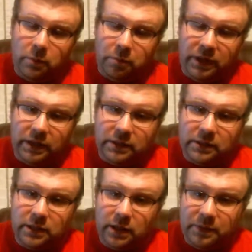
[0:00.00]

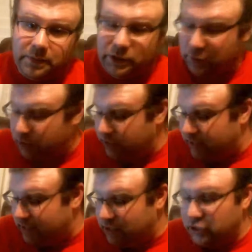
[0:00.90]
because especially once you get the
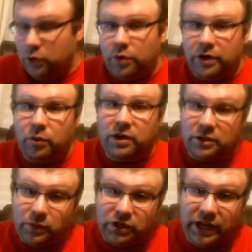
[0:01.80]
extension cord, in order to
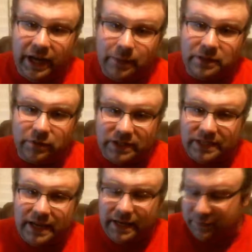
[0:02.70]
switch games and
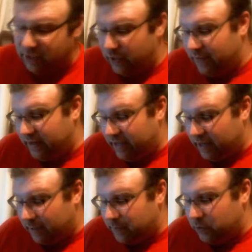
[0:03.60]
reset and everything, you have to get
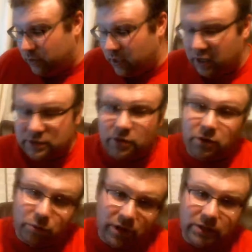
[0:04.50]
up to the console
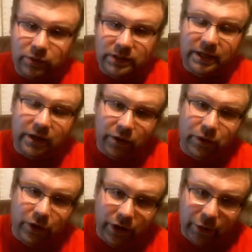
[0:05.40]
and press reset. Oh
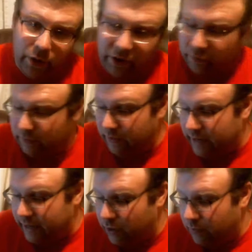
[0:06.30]
no, you gotta walk 3 feet.
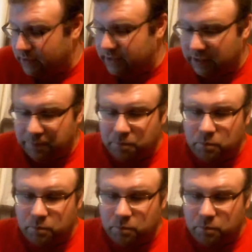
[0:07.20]
I know, but still.